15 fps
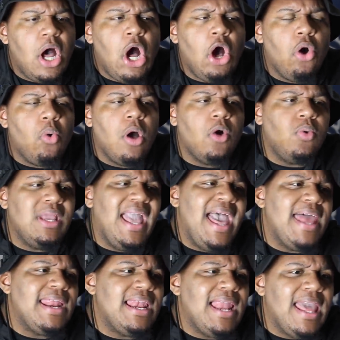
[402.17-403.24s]
oh well we
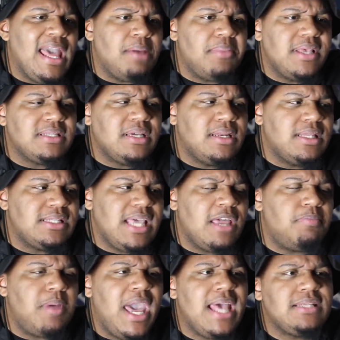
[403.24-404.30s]
added Lamb that's gonna
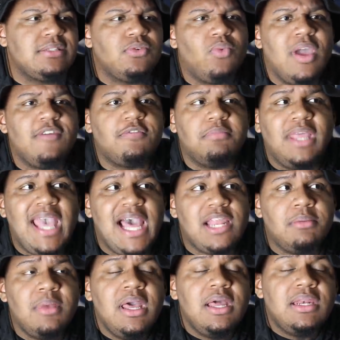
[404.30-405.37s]
take passes away from
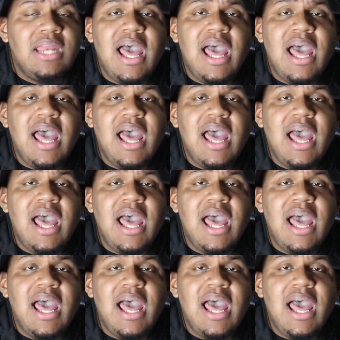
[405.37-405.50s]
Gallup.